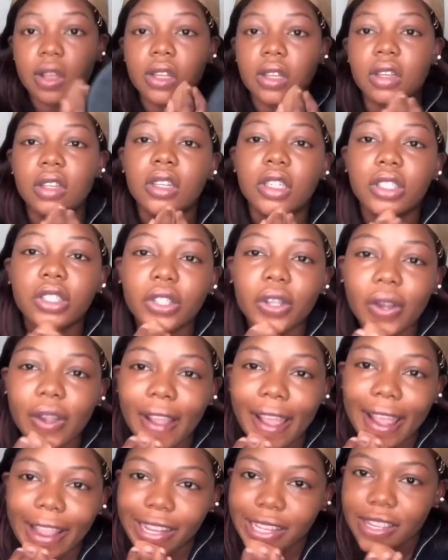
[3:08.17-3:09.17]
So
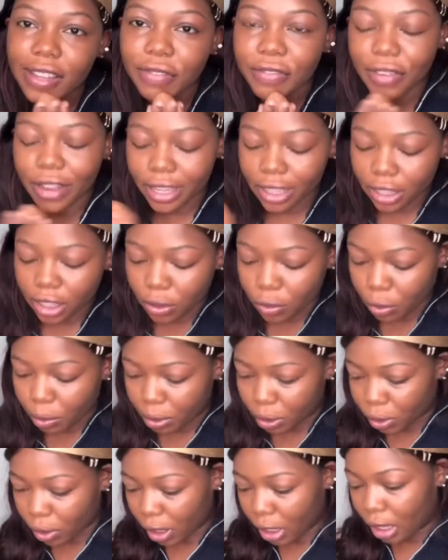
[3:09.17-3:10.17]
guys, the first thing we'll be
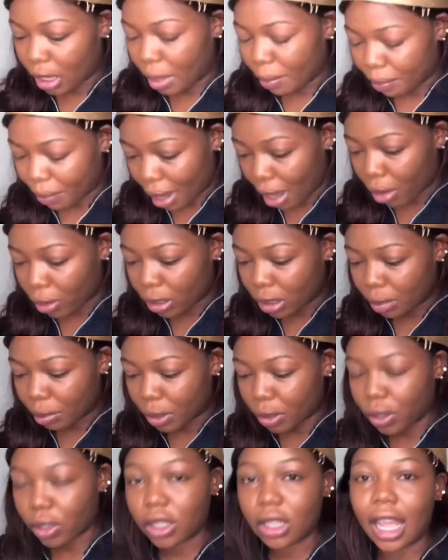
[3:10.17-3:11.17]
talking about
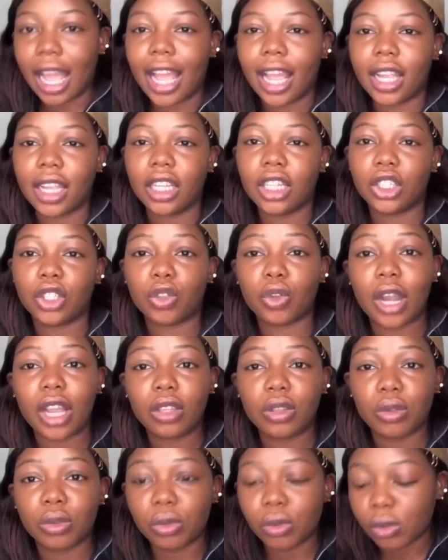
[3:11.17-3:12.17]
because I tried
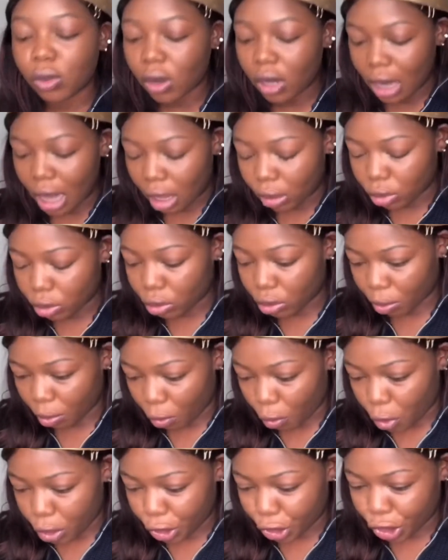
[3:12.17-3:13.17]
to Google out some
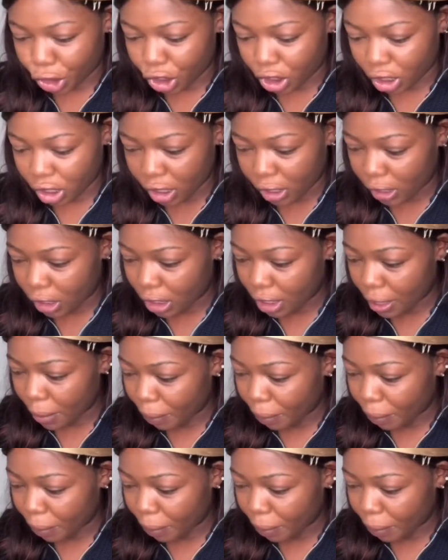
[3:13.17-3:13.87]
questions